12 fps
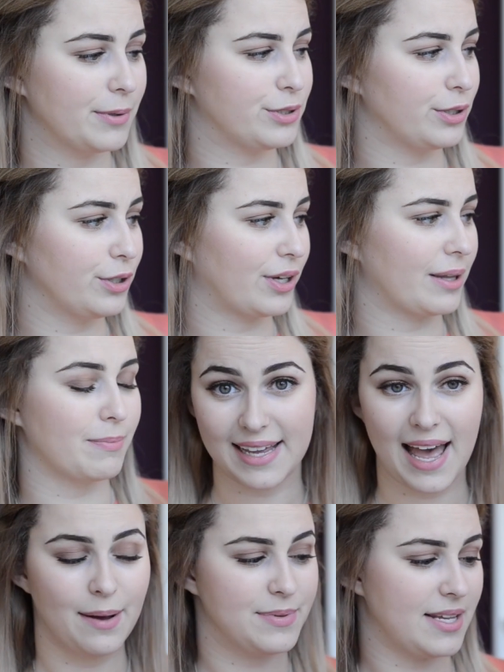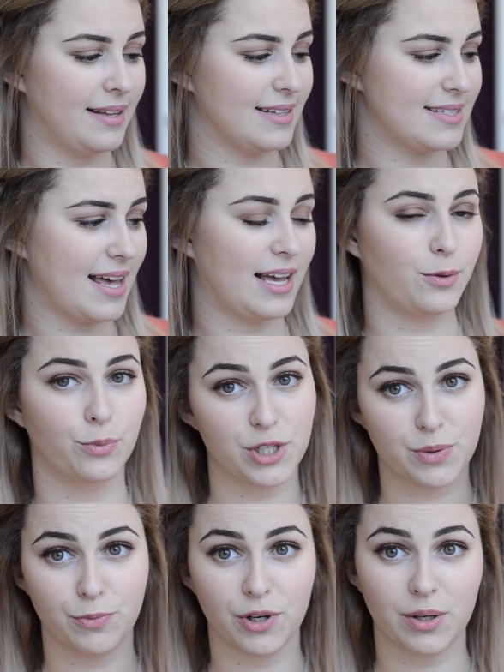able to look at tabs and decide
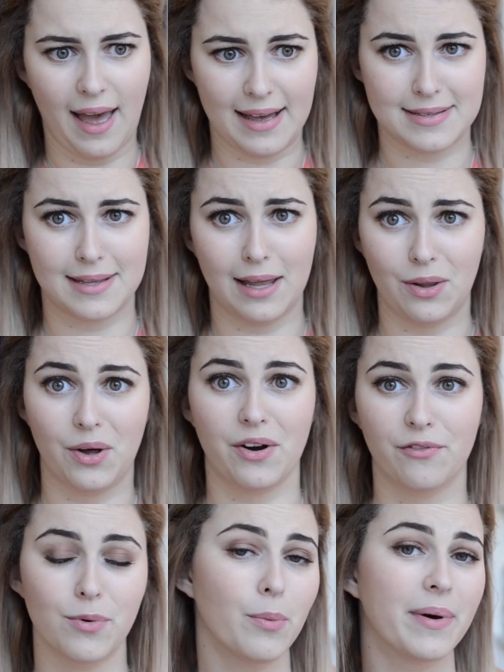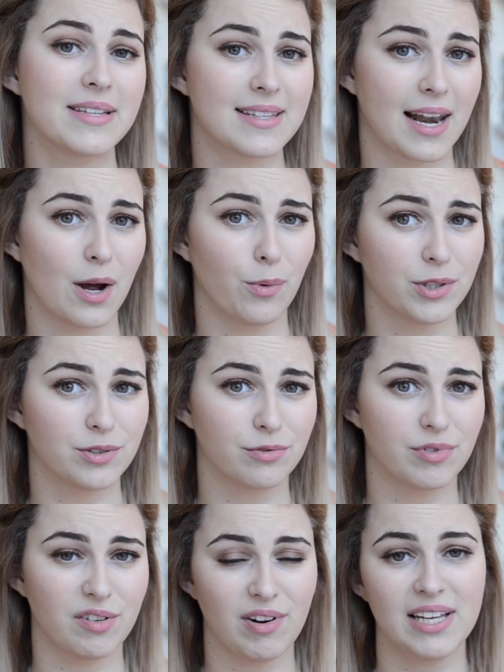which book has a lot of moments that I want to
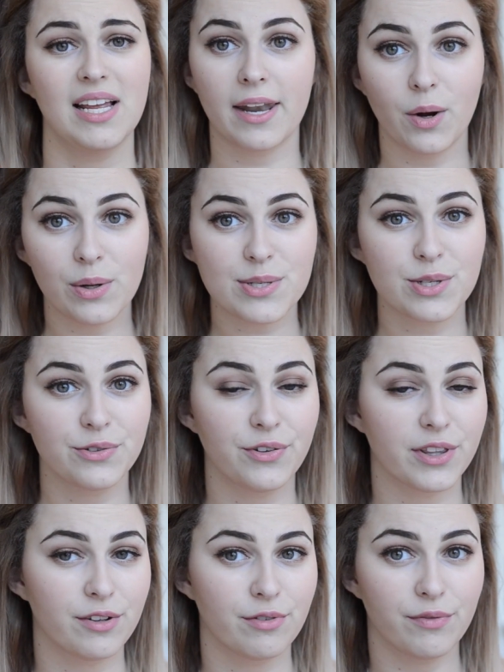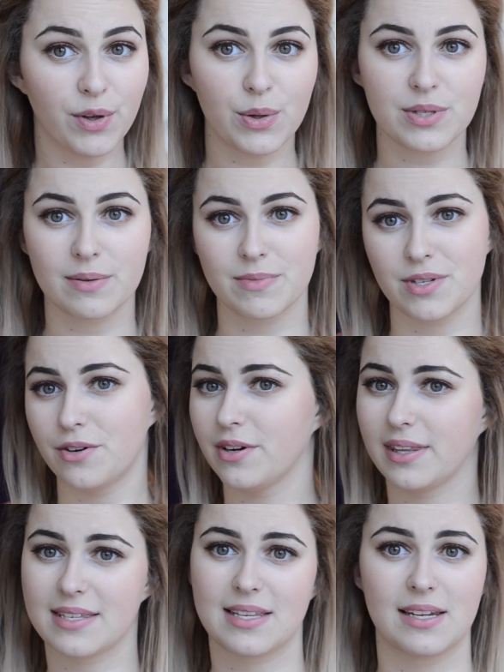reread. And also for the reviews, I'm
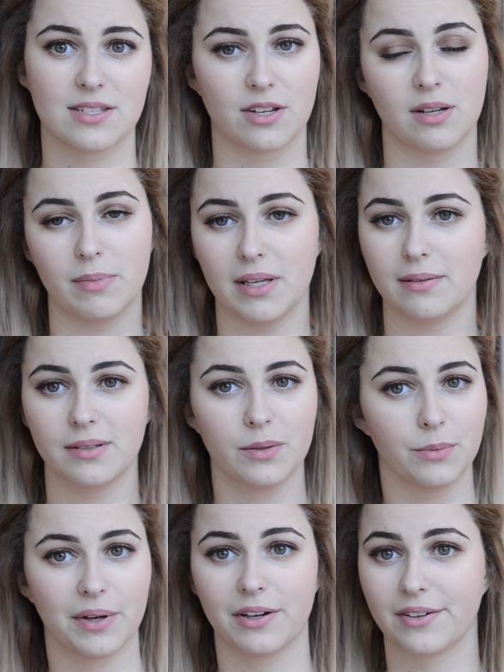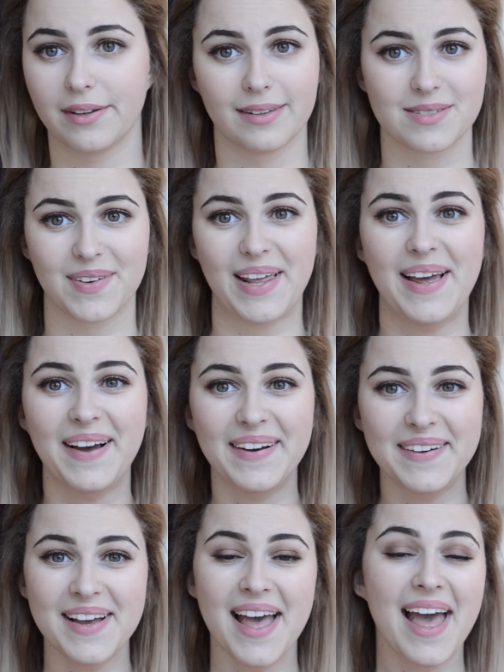sorry the sun is gonna be weird in this
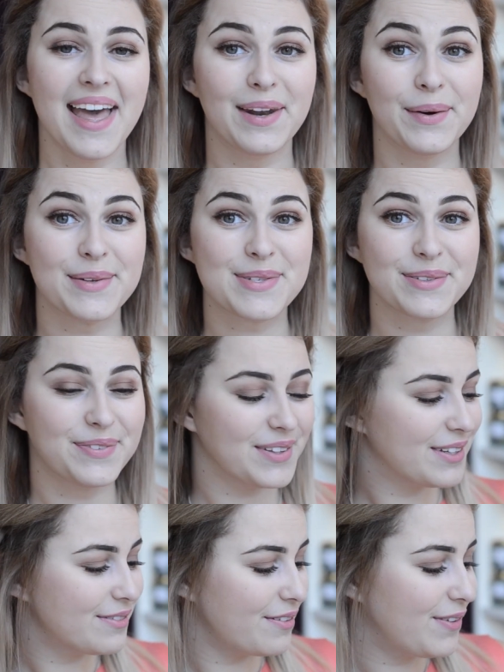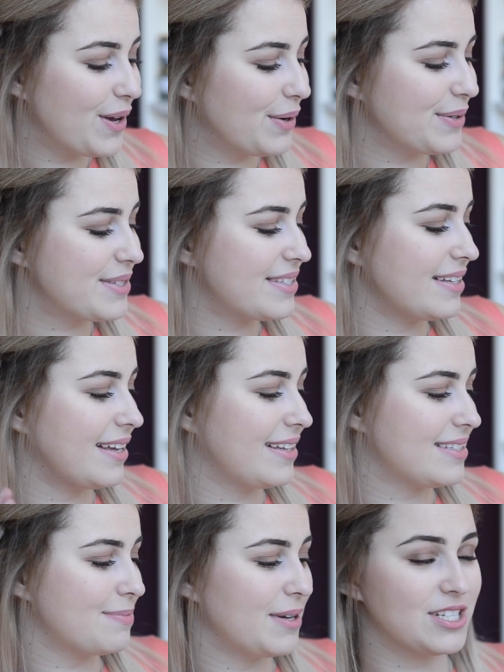video, and also for the reviews
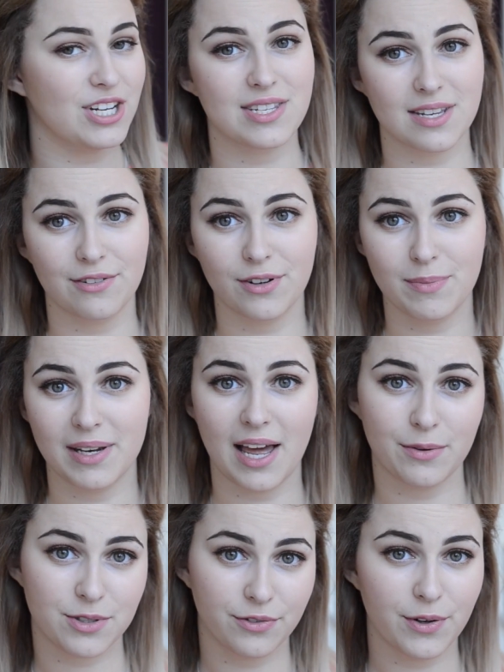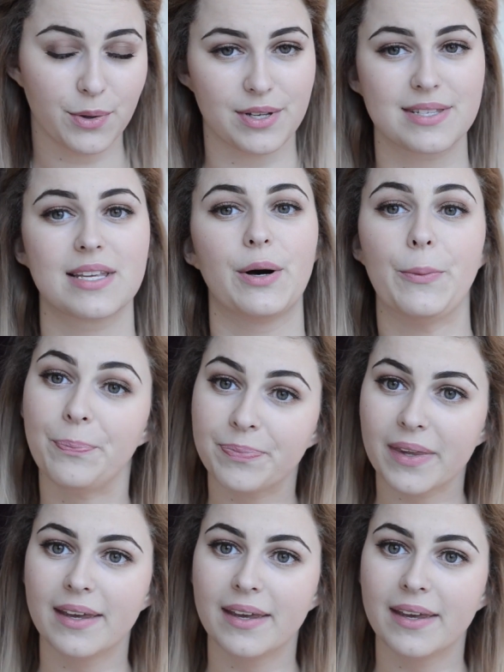it's much easier for me now to focus. So